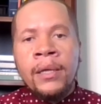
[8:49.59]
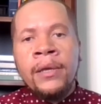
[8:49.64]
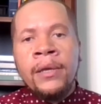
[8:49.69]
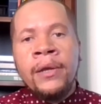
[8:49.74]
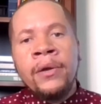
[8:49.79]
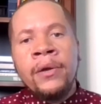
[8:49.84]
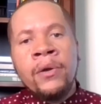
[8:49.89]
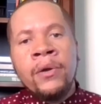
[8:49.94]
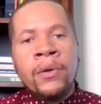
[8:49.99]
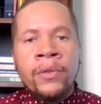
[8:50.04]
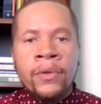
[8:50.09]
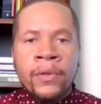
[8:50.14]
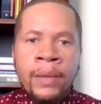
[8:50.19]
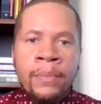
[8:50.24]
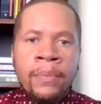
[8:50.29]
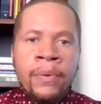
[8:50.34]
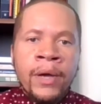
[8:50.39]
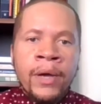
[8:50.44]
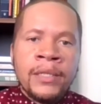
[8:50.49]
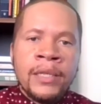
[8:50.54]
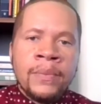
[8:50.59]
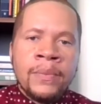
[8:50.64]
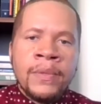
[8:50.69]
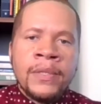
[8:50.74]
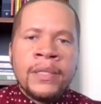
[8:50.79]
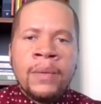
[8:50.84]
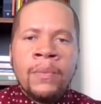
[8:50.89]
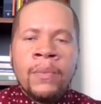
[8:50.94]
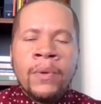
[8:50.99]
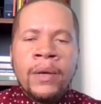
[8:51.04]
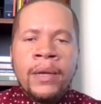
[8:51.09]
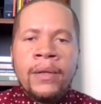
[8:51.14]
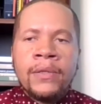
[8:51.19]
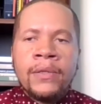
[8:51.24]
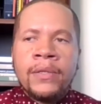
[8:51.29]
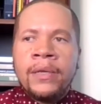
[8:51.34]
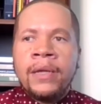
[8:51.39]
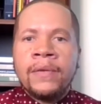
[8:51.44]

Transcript: going through that process with someone else.